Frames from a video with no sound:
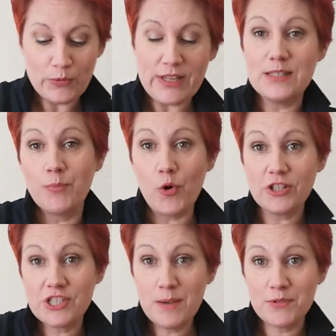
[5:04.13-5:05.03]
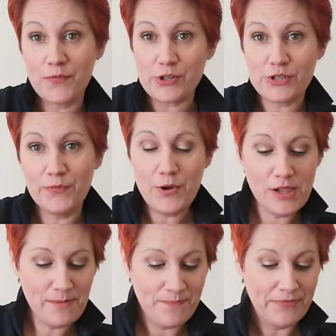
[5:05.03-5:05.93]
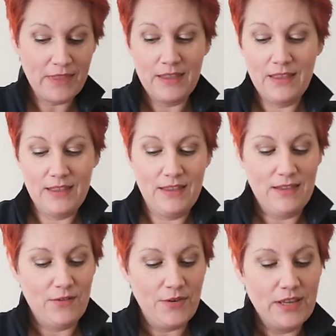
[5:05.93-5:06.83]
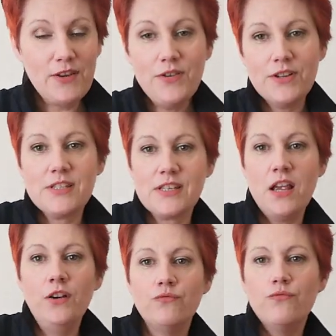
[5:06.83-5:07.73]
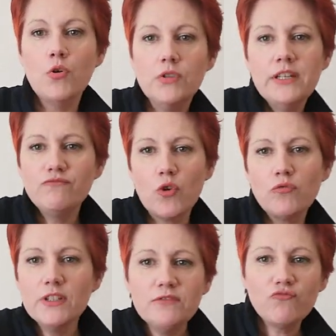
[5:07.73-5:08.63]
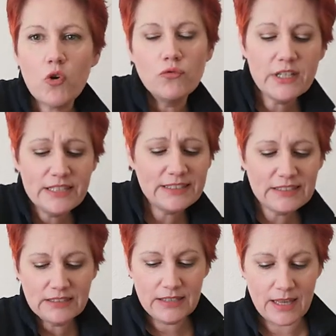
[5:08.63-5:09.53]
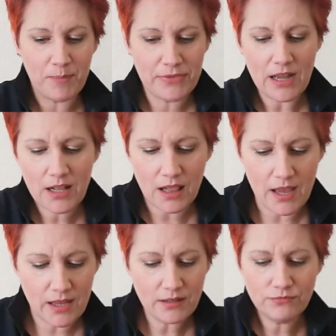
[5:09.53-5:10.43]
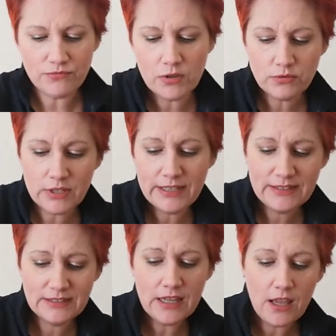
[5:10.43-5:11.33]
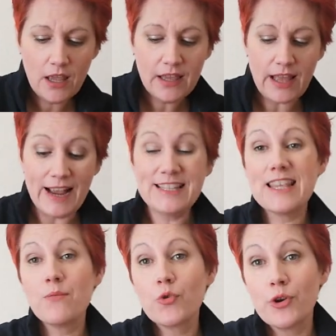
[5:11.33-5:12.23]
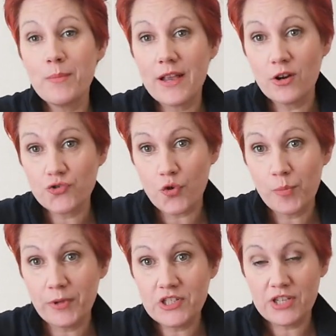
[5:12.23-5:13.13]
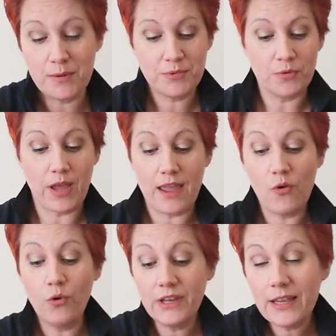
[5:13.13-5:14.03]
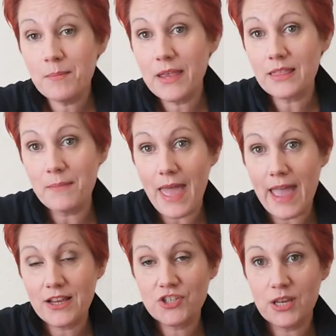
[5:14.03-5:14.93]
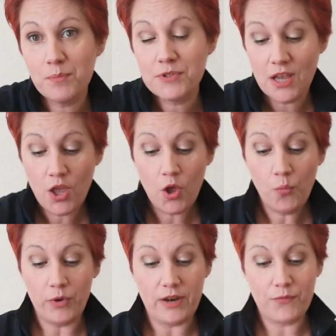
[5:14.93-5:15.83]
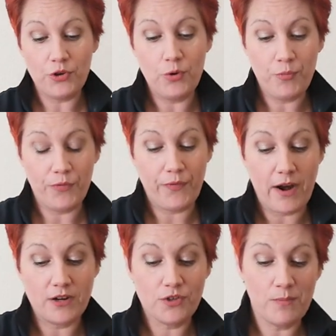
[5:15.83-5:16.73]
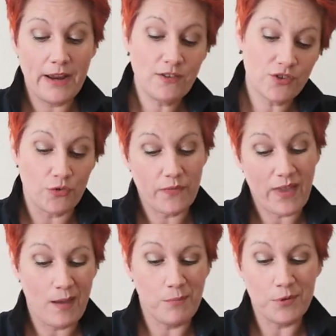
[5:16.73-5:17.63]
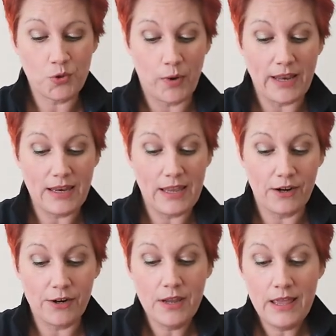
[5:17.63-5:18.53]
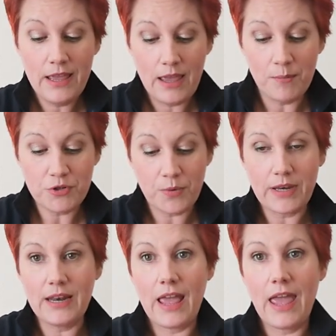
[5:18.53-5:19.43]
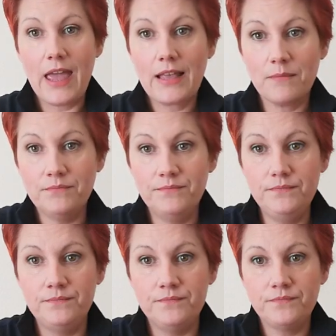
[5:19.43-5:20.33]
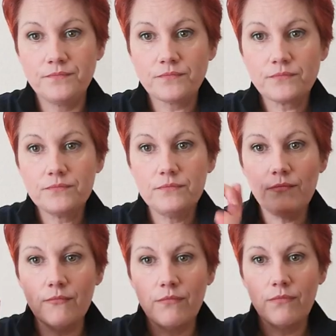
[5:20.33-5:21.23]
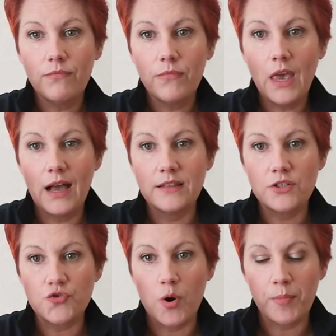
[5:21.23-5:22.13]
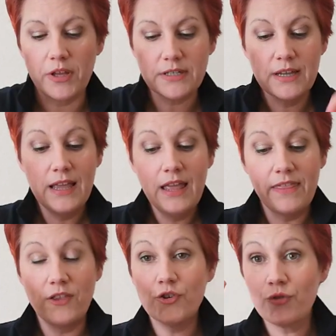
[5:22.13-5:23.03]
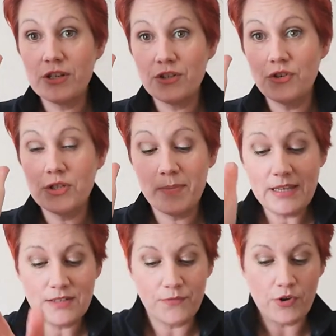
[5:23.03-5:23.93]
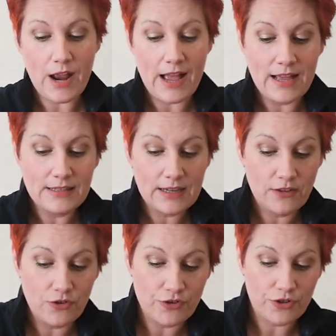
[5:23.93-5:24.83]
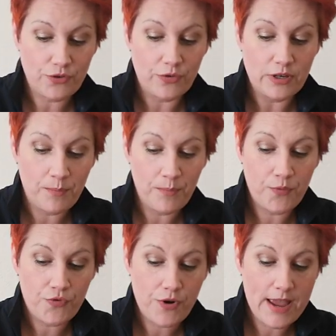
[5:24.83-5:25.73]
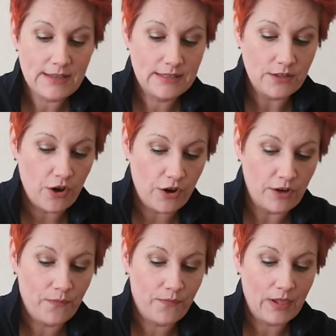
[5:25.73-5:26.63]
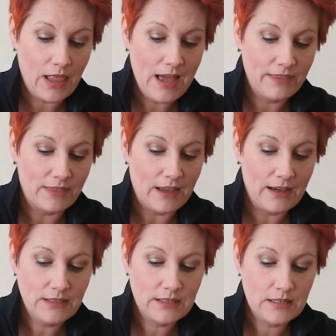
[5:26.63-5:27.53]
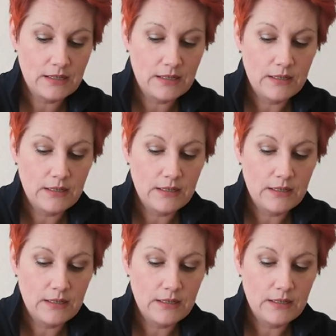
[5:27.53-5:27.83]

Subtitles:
those into ball shapes first of all. Okie dokes. Rolling, rolling, rolling. Keep that clay rolling. Guys, then we're going to make our droplet shapes, okay? Or you can make them egg shapes, whatever you prefer. So mine are sort of in between here, in between an egg and a droplet. Then you're going to use the base of your hand and you're just going to press down to flatten that.